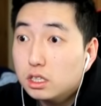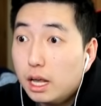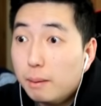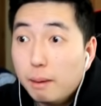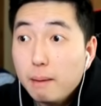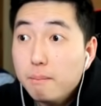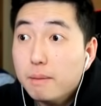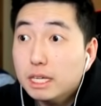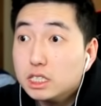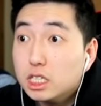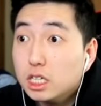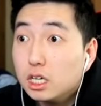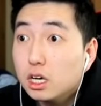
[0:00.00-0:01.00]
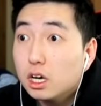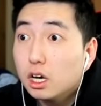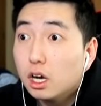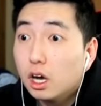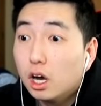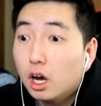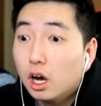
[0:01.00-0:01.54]
Am I missing?
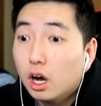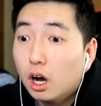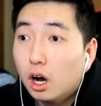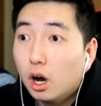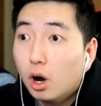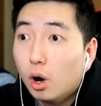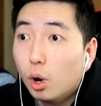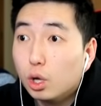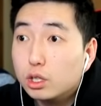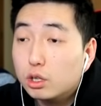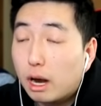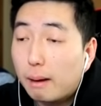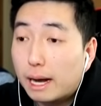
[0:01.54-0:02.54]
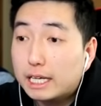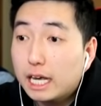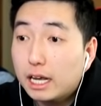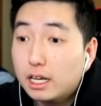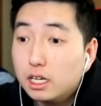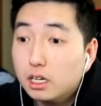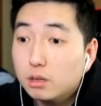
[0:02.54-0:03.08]
Holy crap, I
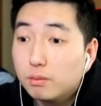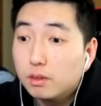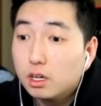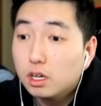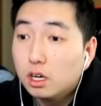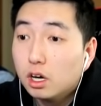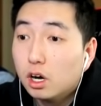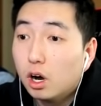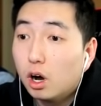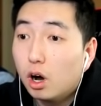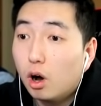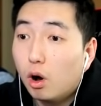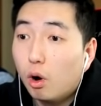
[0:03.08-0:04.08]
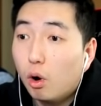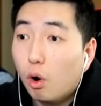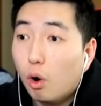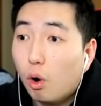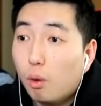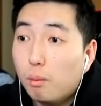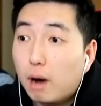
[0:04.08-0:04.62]
can't hit him.
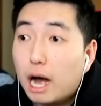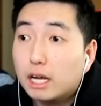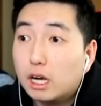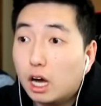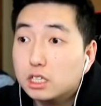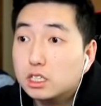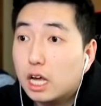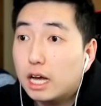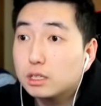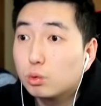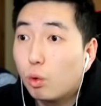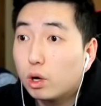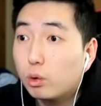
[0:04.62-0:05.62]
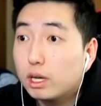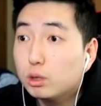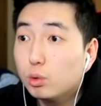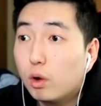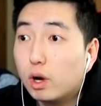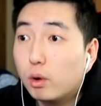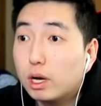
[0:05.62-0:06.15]
Oh my gosh, guys. What do I do?
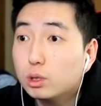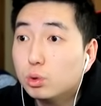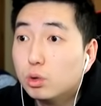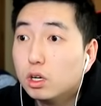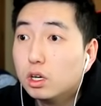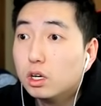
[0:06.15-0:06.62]
What do I do?